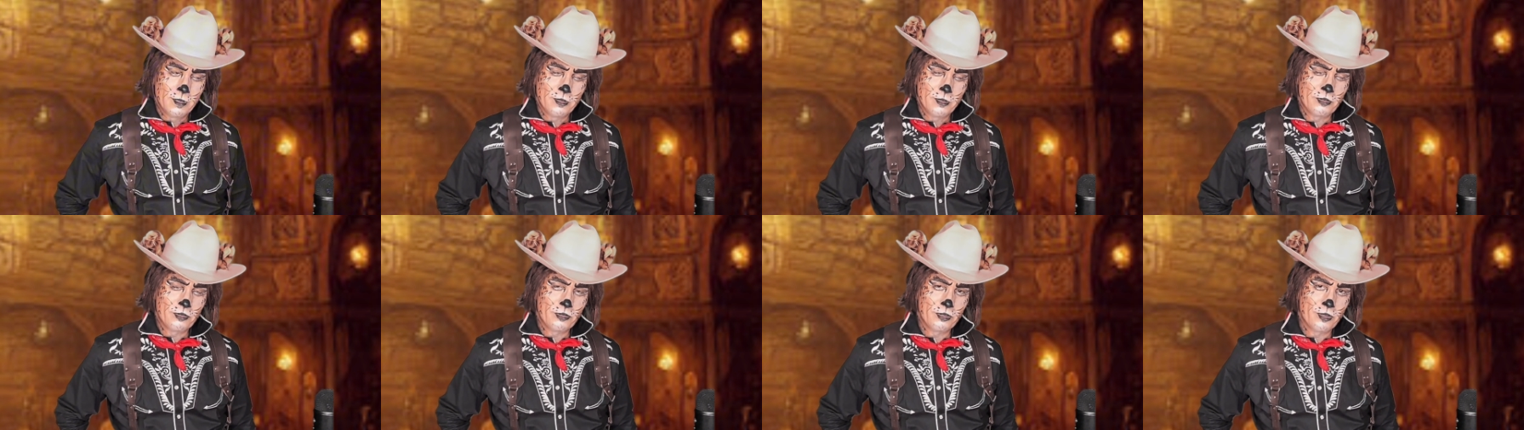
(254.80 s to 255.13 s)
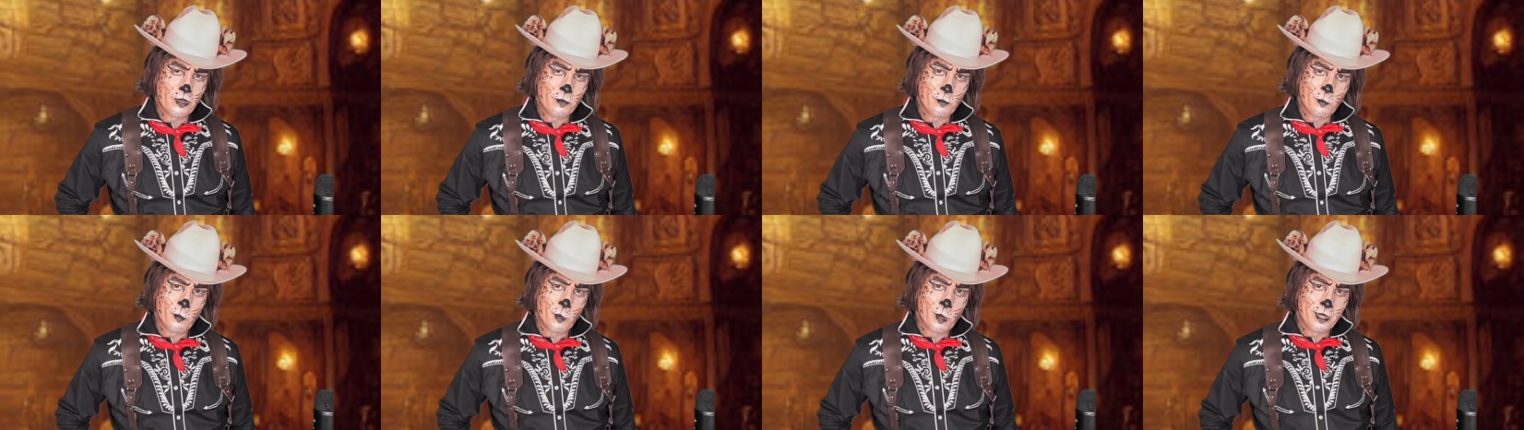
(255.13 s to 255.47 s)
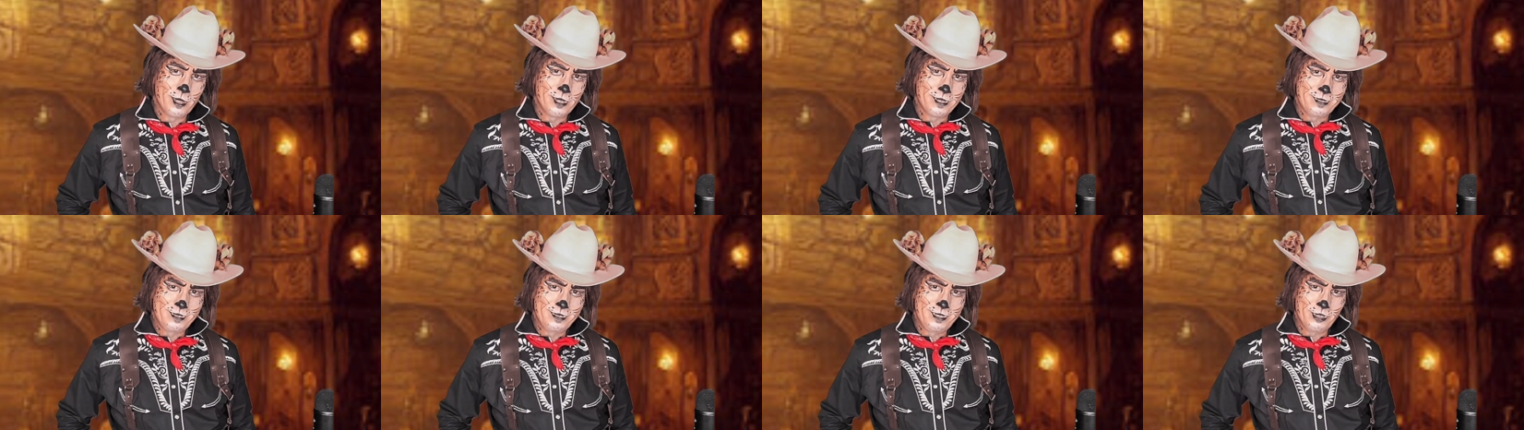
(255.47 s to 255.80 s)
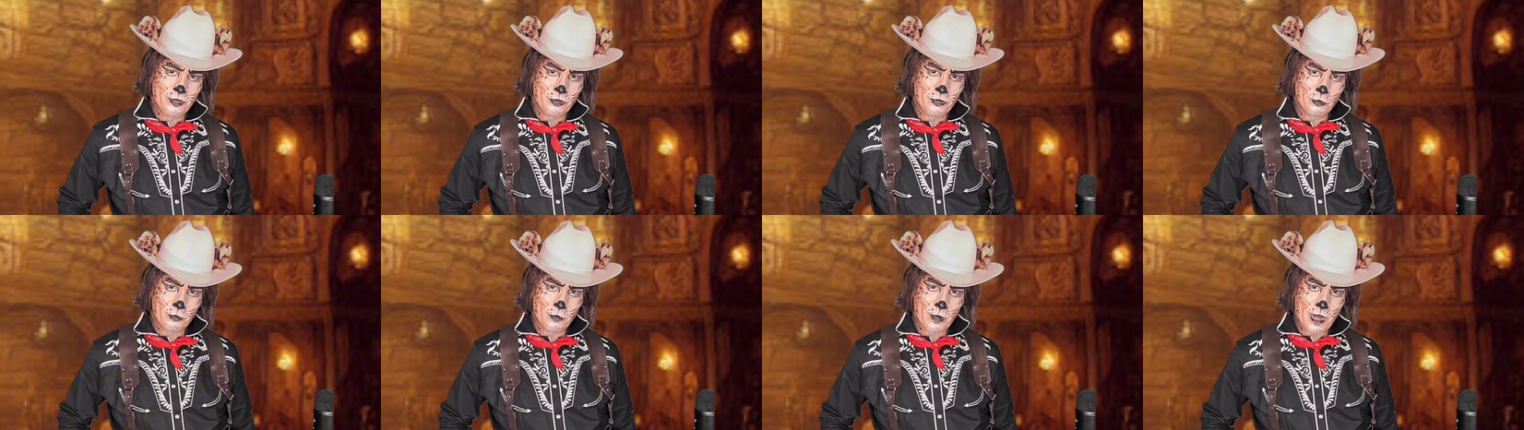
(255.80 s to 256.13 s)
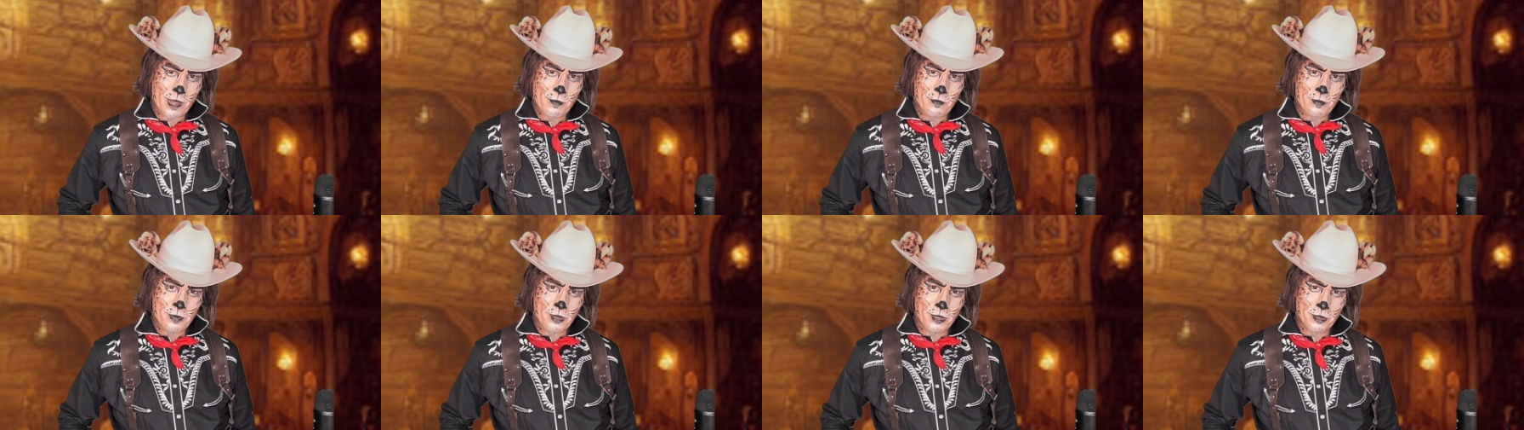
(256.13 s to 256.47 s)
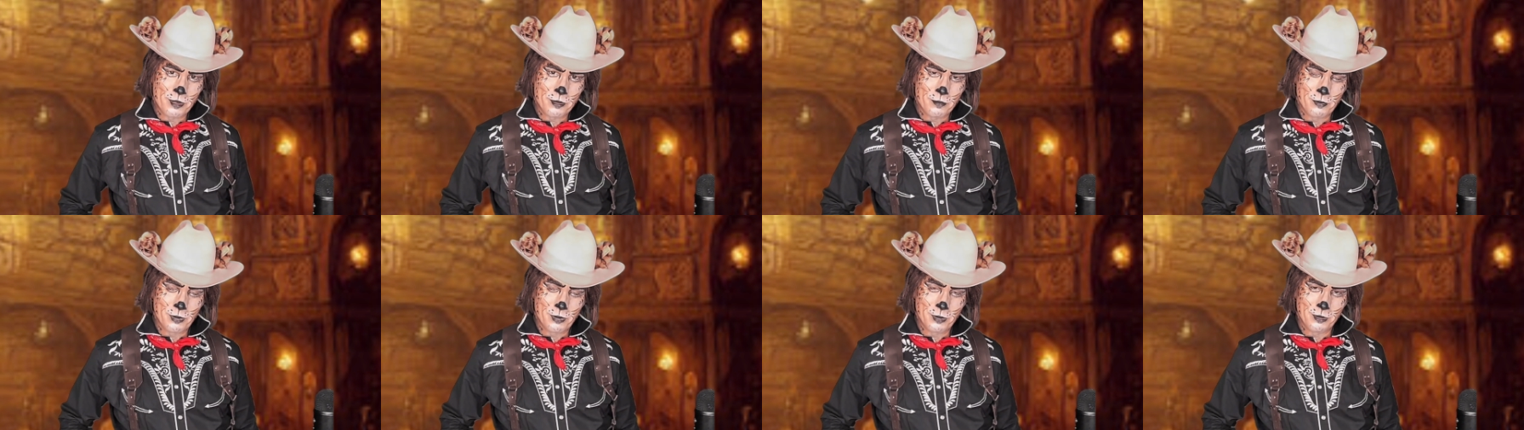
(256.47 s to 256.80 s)
a somewhat
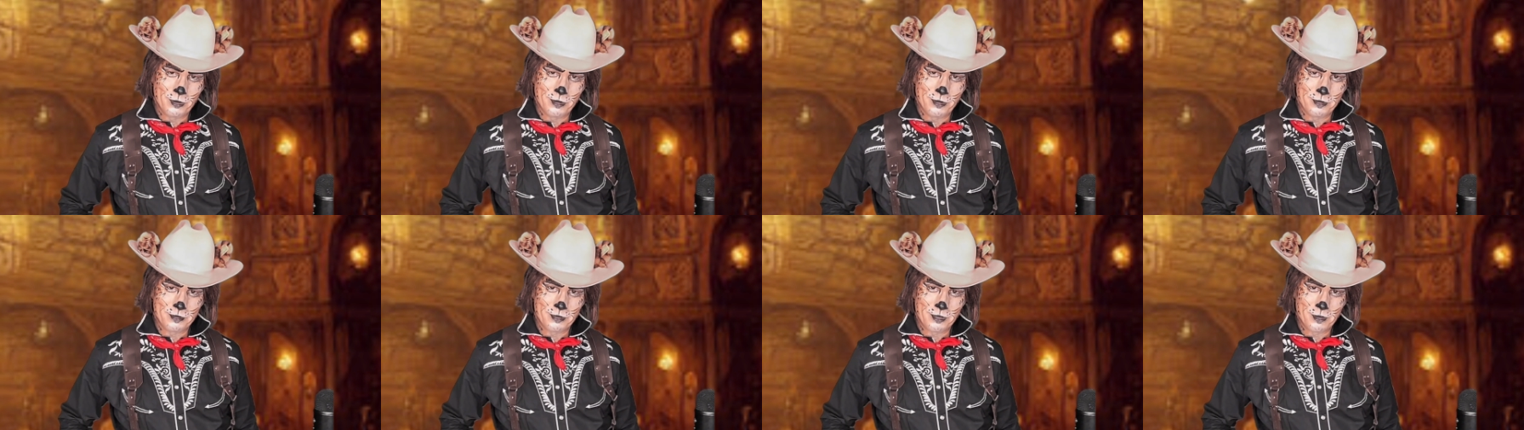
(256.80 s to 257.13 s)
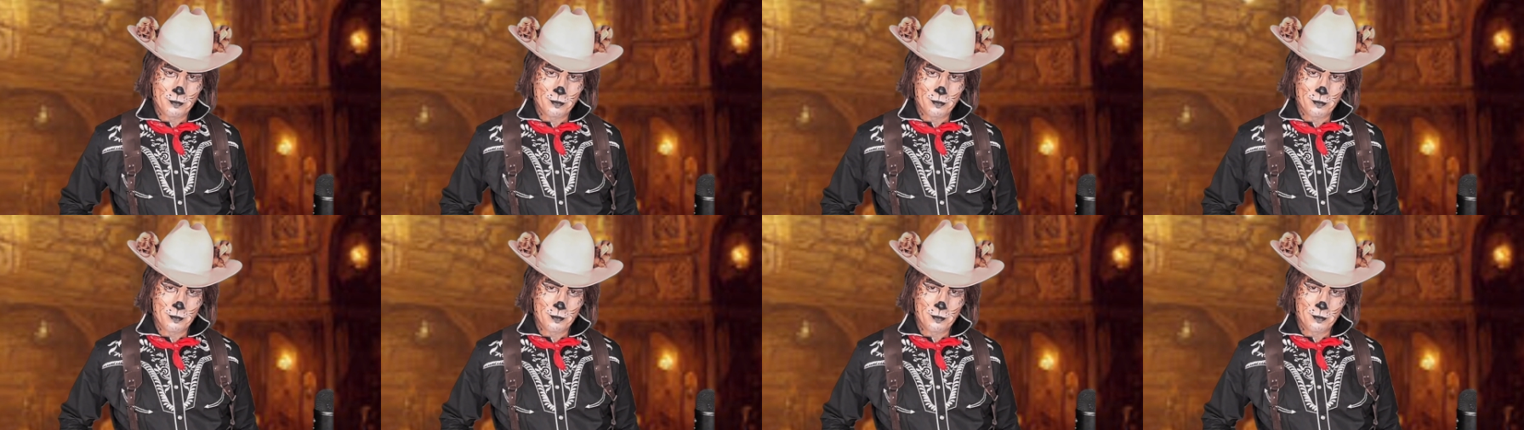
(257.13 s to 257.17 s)
disreputable